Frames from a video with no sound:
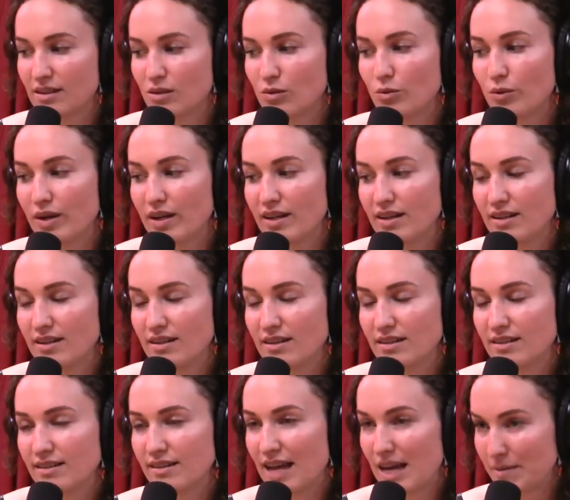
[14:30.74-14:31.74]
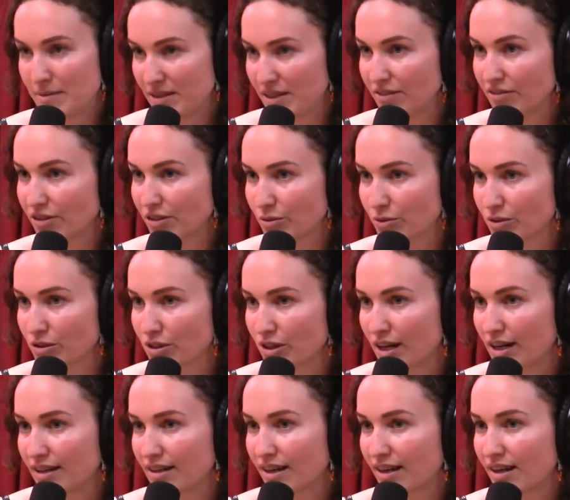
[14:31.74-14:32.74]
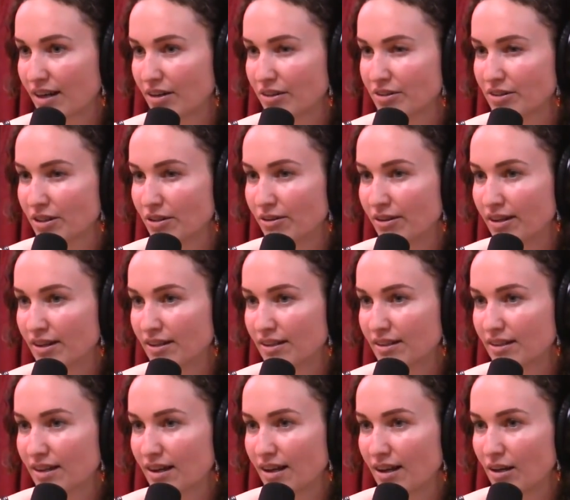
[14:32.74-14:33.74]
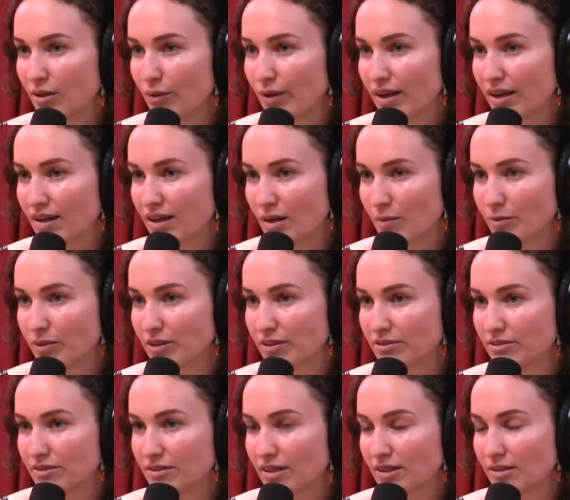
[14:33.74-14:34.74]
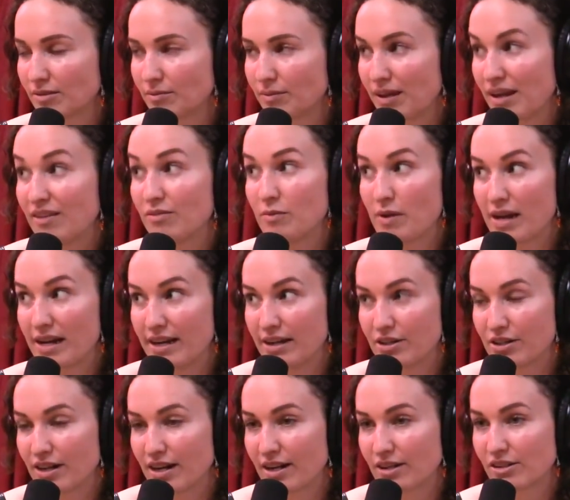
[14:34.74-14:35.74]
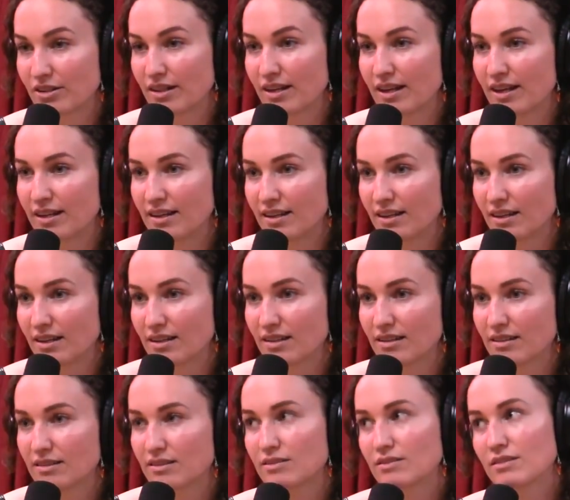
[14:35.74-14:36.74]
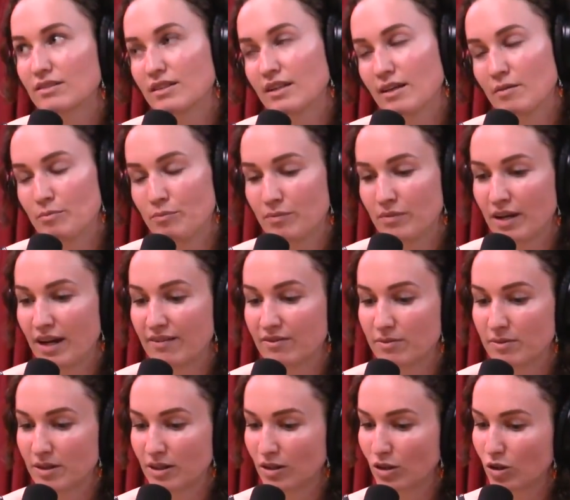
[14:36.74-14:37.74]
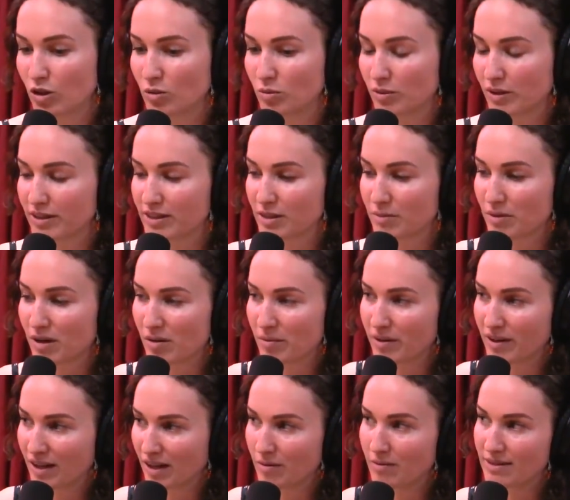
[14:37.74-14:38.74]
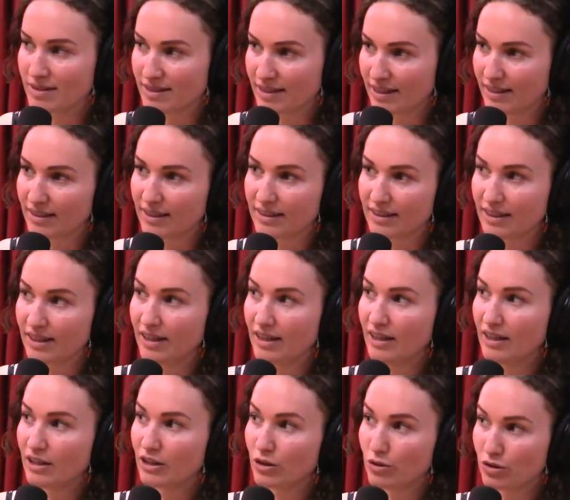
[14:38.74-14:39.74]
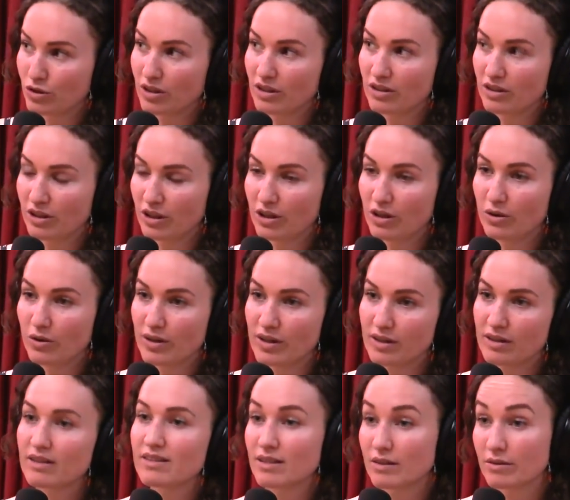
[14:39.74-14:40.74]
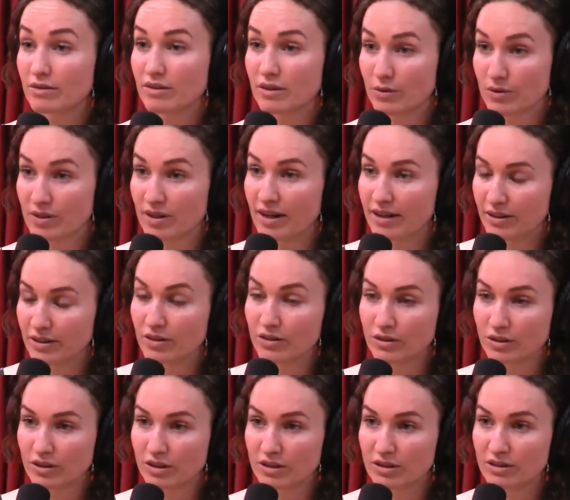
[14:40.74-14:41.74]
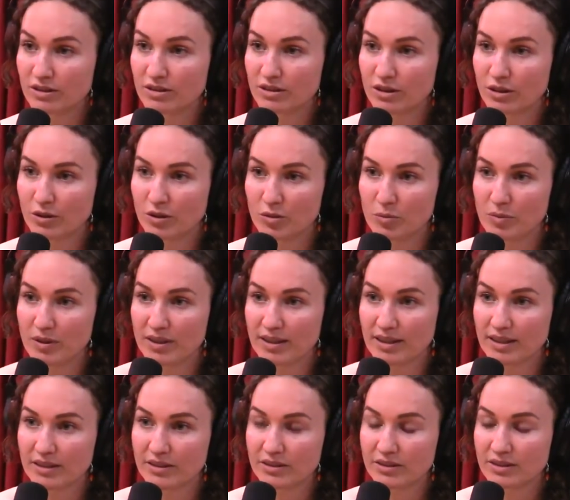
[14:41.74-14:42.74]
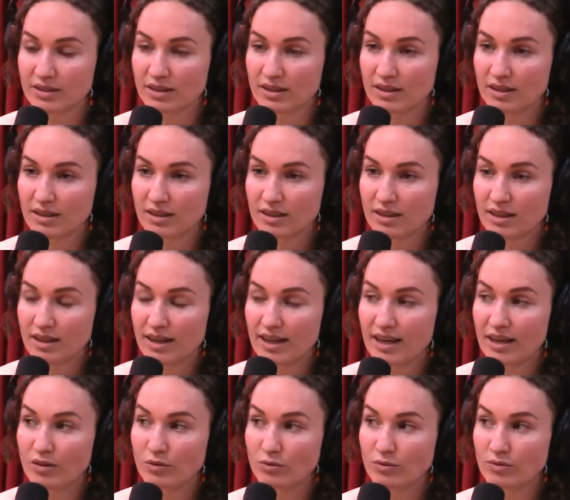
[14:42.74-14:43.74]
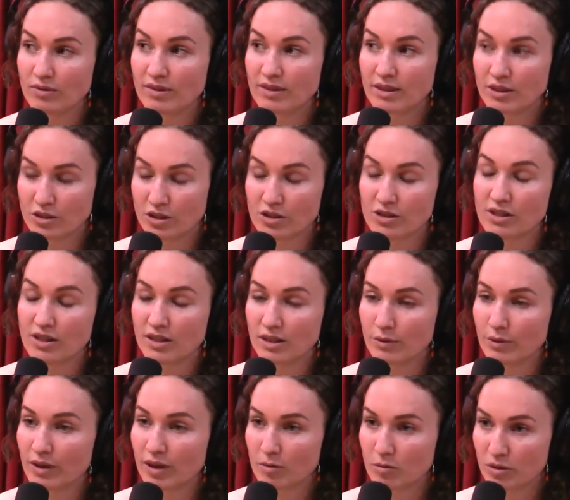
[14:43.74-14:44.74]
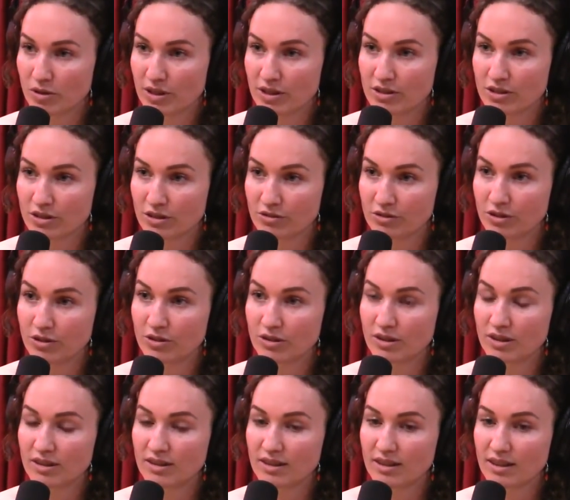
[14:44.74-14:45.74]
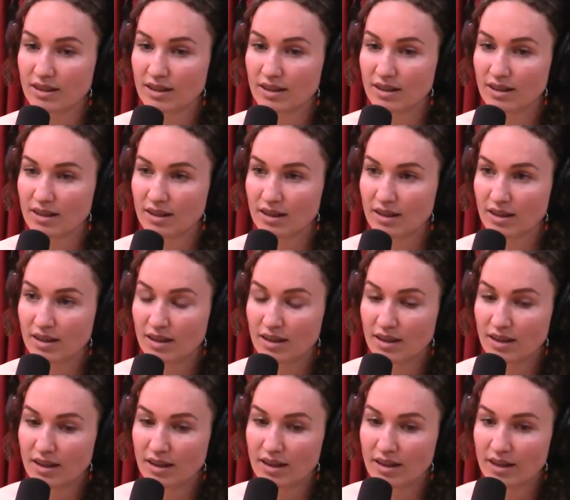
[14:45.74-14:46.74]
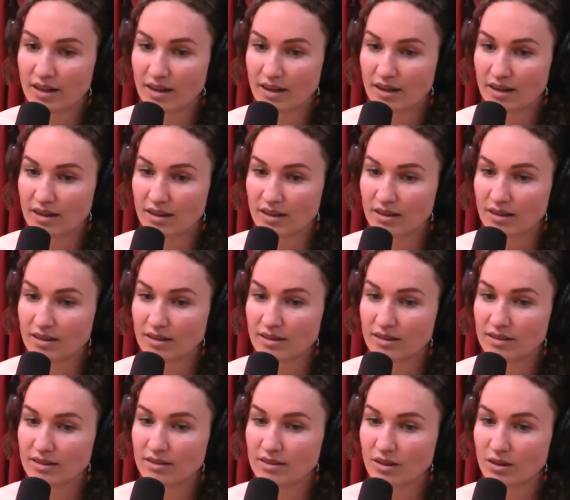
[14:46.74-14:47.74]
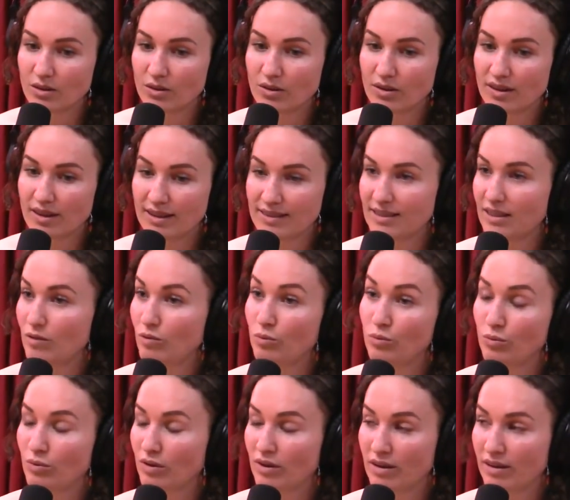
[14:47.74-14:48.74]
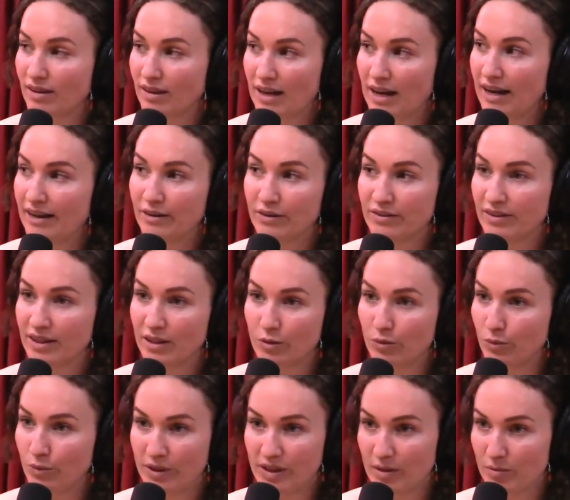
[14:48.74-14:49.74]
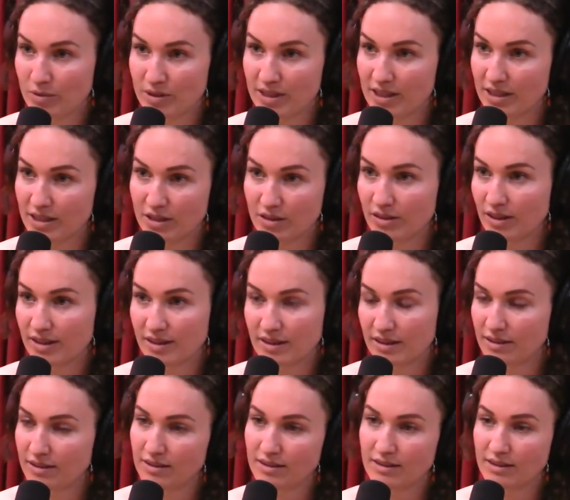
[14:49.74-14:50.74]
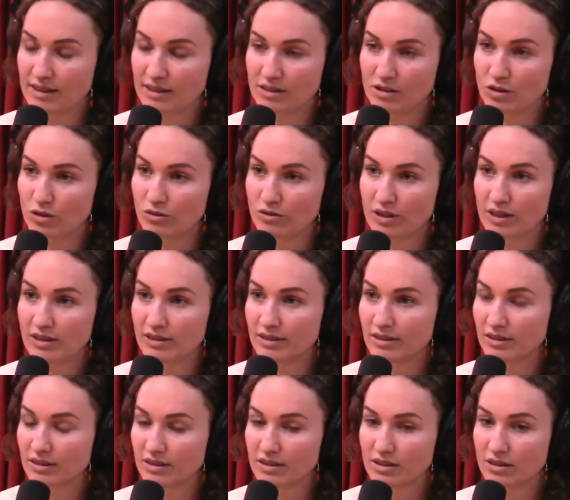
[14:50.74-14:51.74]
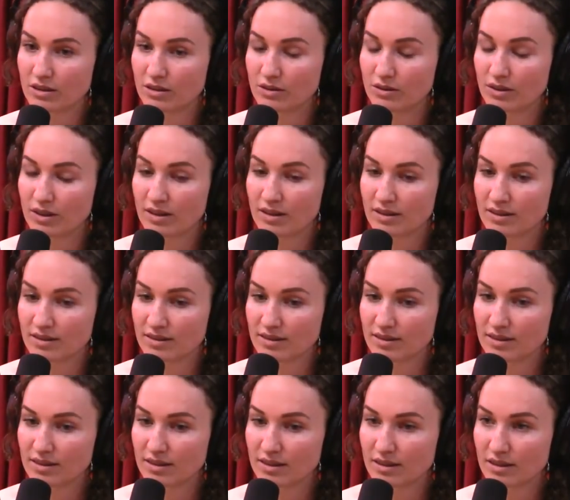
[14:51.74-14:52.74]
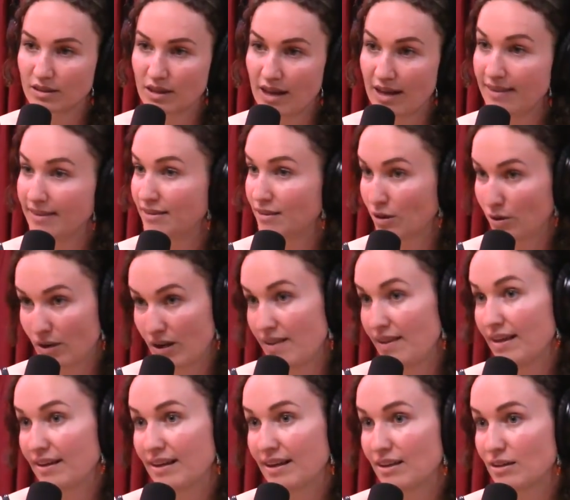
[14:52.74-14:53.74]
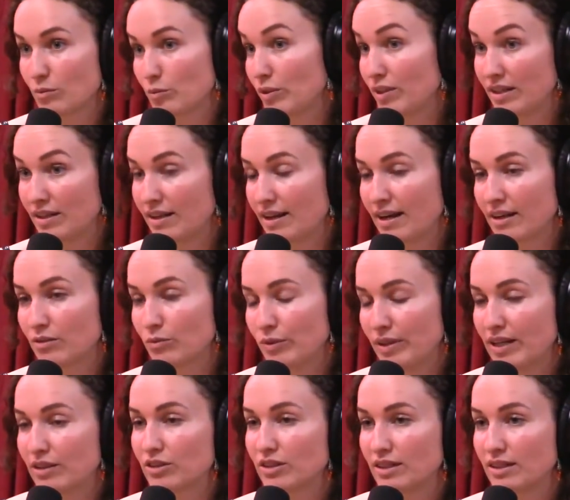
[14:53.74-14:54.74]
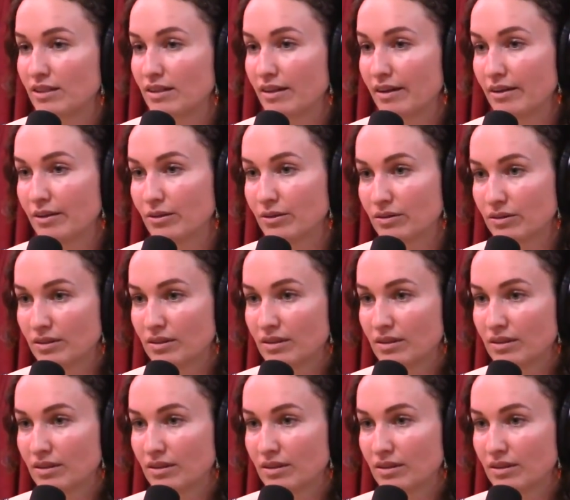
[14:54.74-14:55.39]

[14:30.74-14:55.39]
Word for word: when Gabby Giffords was shot in Arizona, uh, we had a couple of um, an FBI agent actually and a, uh, a um, guy from the local police department come and say like, you shouldn't go and because there, there was a nine year old girl who had been killed. Yeah. And the church said they were going to protest her funeral. Oh Jesus. And uh, so they said, I don't think we can protect you like this. It's too volatile. It's too. Uh, and so in that case, we didn't. Act, we actually didn't go.